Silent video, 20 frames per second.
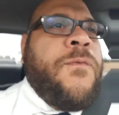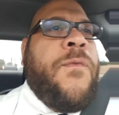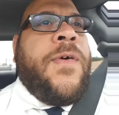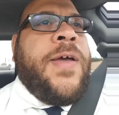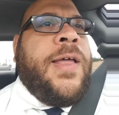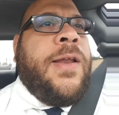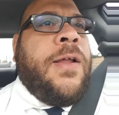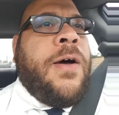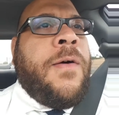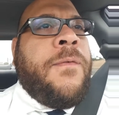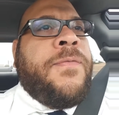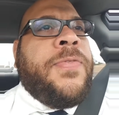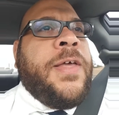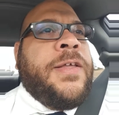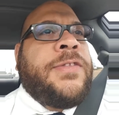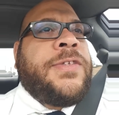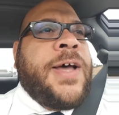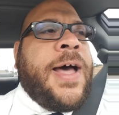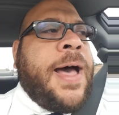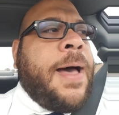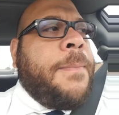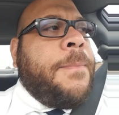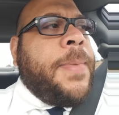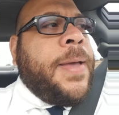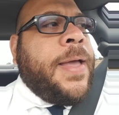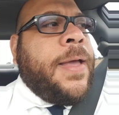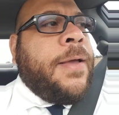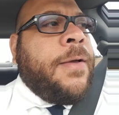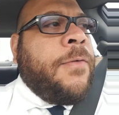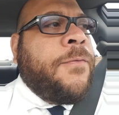fell off the top,
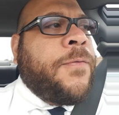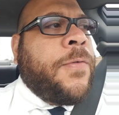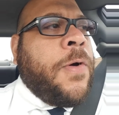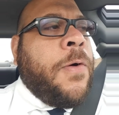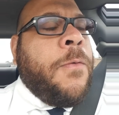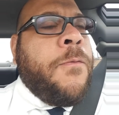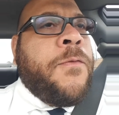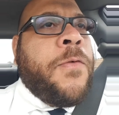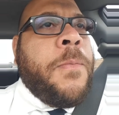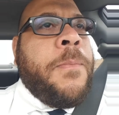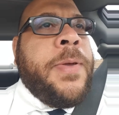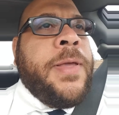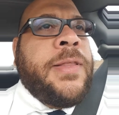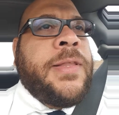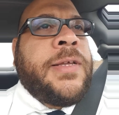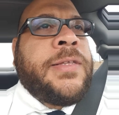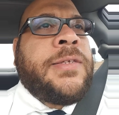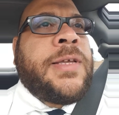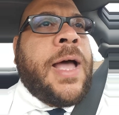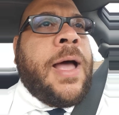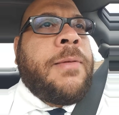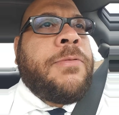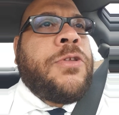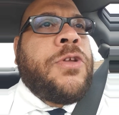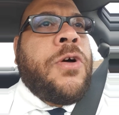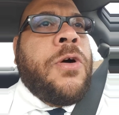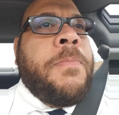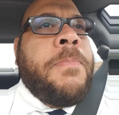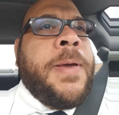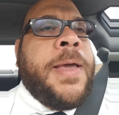man, for being the top
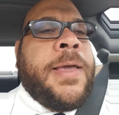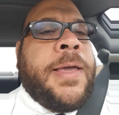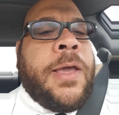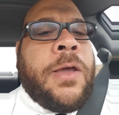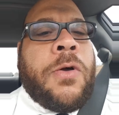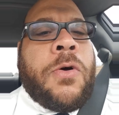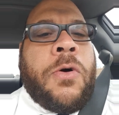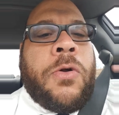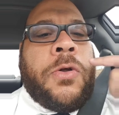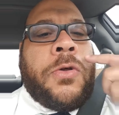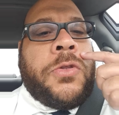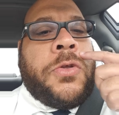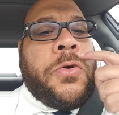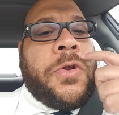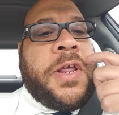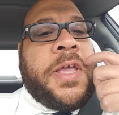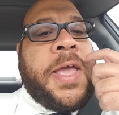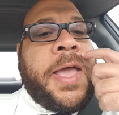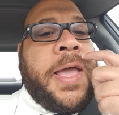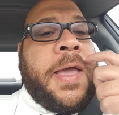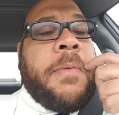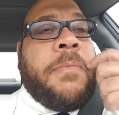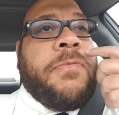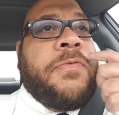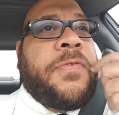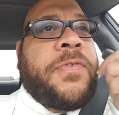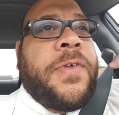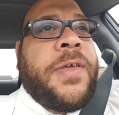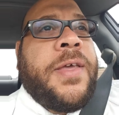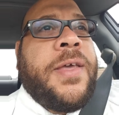dog making Call of Duty
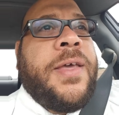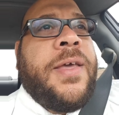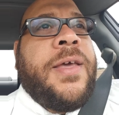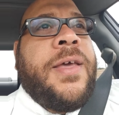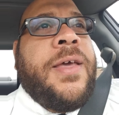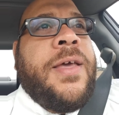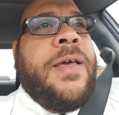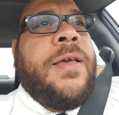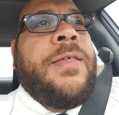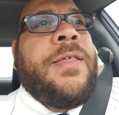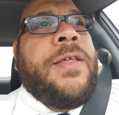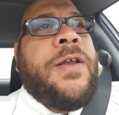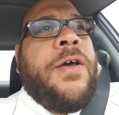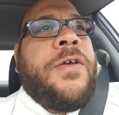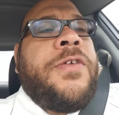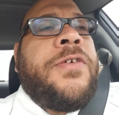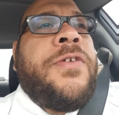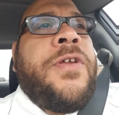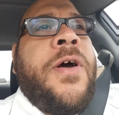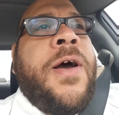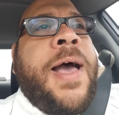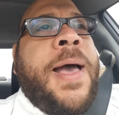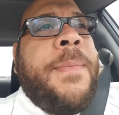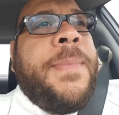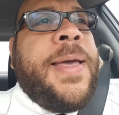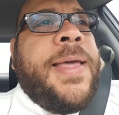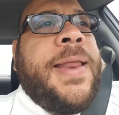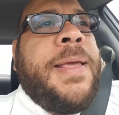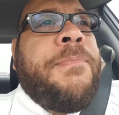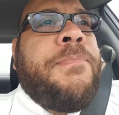games. You know how
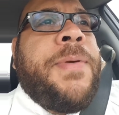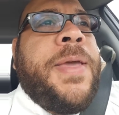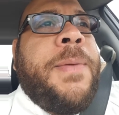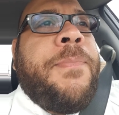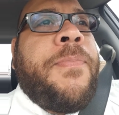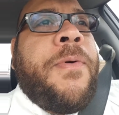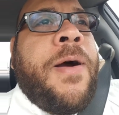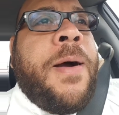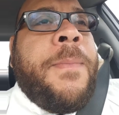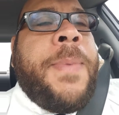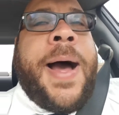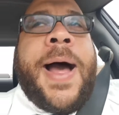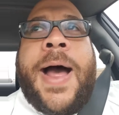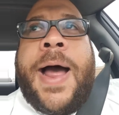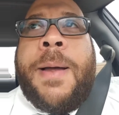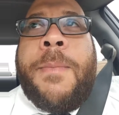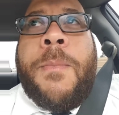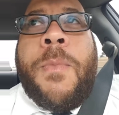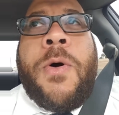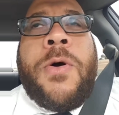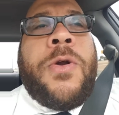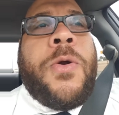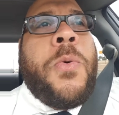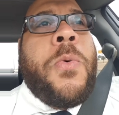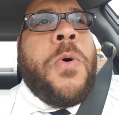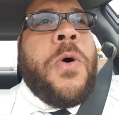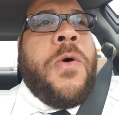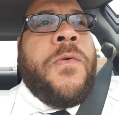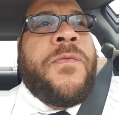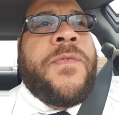many people are behind
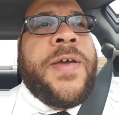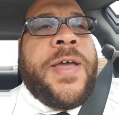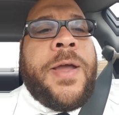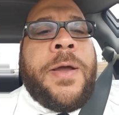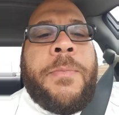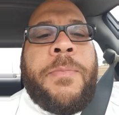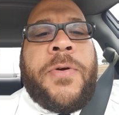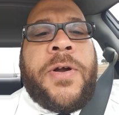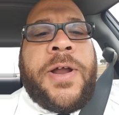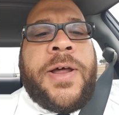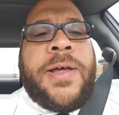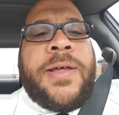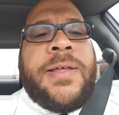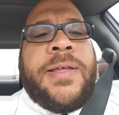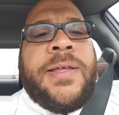Modern Warfare, bro?